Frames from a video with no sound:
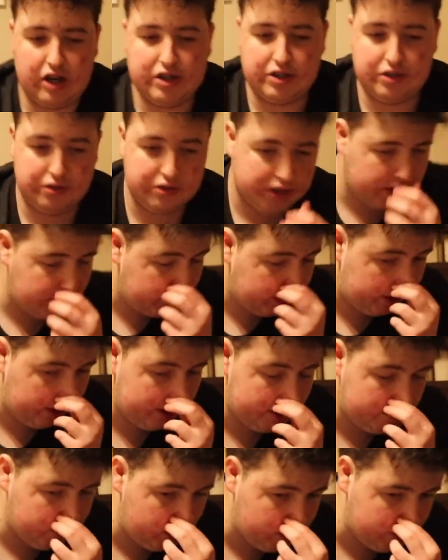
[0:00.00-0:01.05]
got to use it
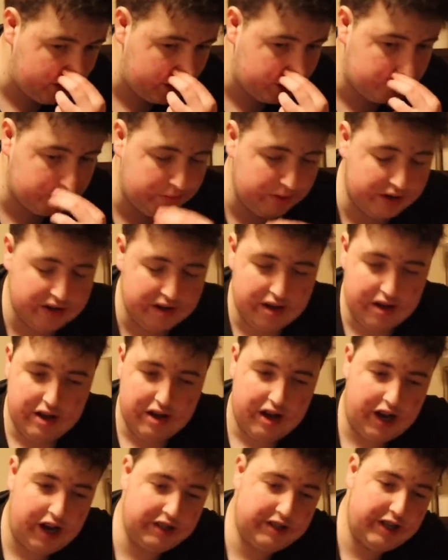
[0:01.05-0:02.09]
in the mirror match, but
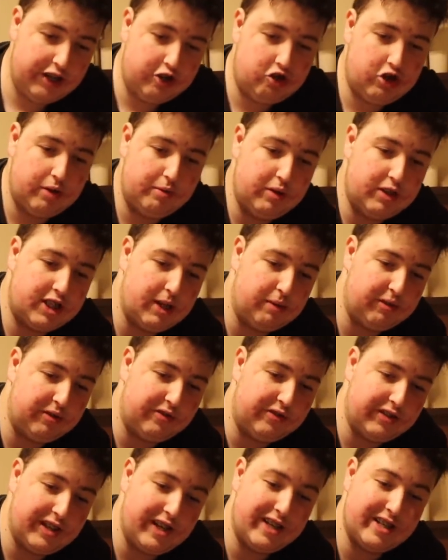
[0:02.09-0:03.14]
I did tribute summon
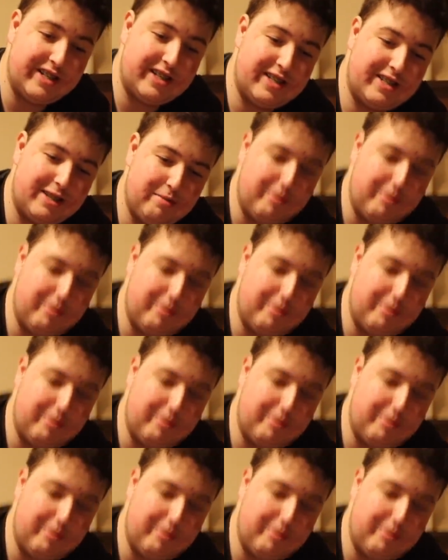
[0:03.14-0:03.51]
for this